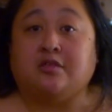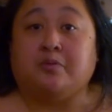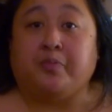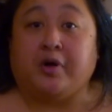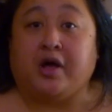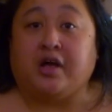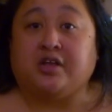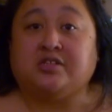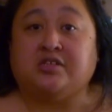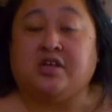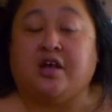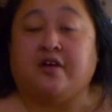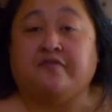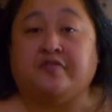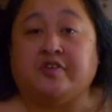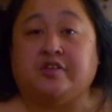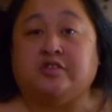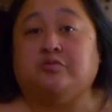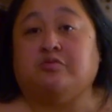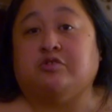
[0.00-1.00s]
the box
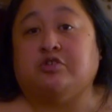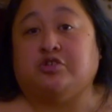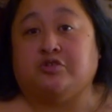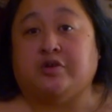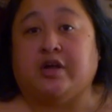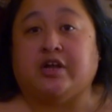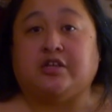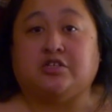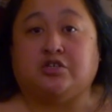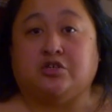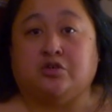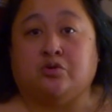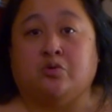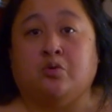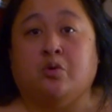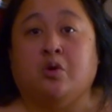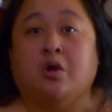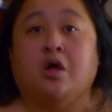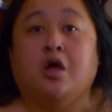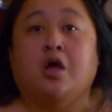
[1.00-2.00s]
office was Shrek
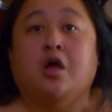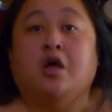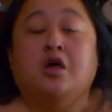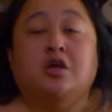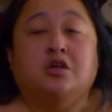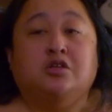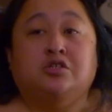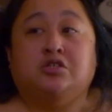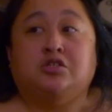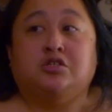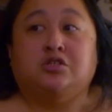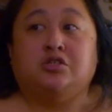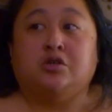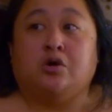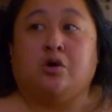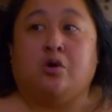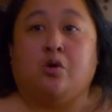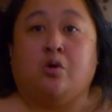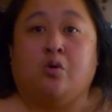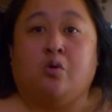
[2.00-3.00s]
2.
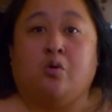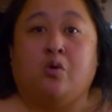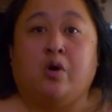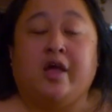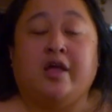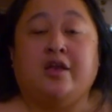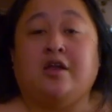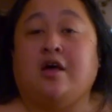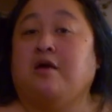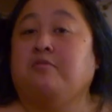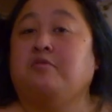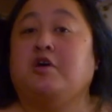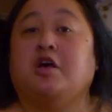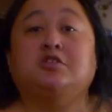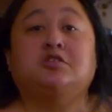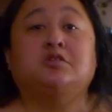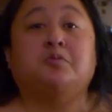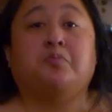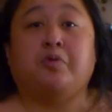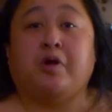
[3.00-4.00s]
So, and I'm
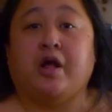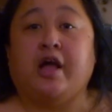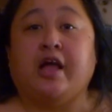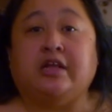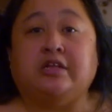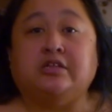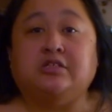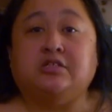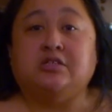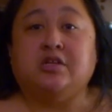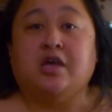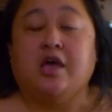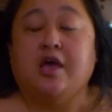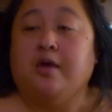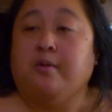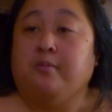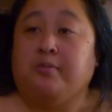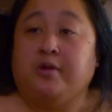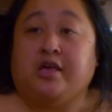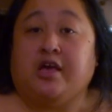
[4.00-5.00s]
not surprised
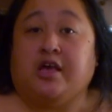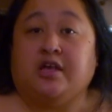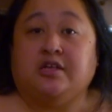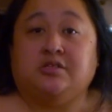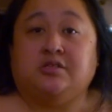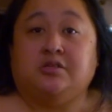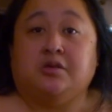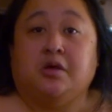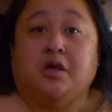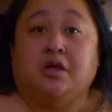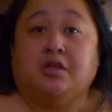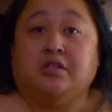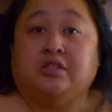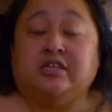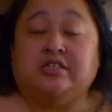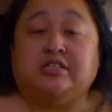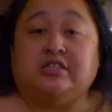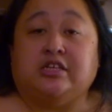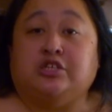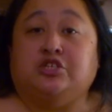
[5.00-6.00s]
because,
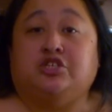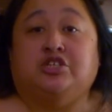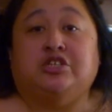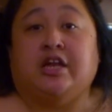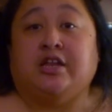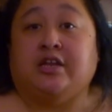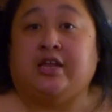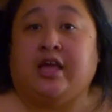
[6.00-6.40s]
listen, Gen